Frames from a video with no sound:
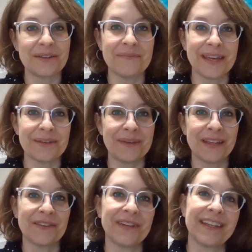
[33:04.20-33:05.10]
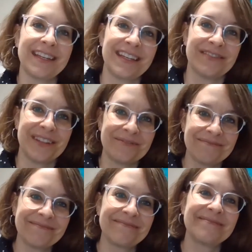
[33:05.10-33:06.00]
May it be lovingly given.
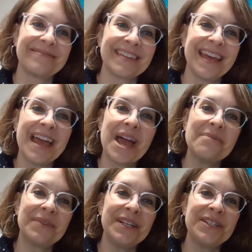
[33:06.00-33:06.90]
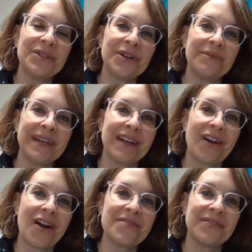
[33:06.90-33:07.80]
Please join me in
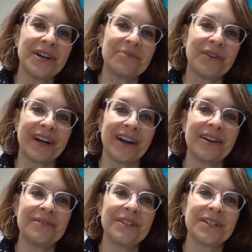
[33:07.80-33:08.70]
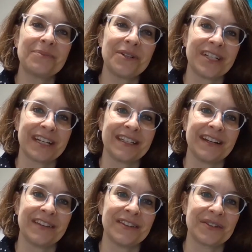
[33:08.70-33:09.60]
our offering prayer, which is
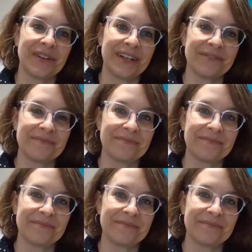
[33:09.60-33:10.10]
projected on the screen.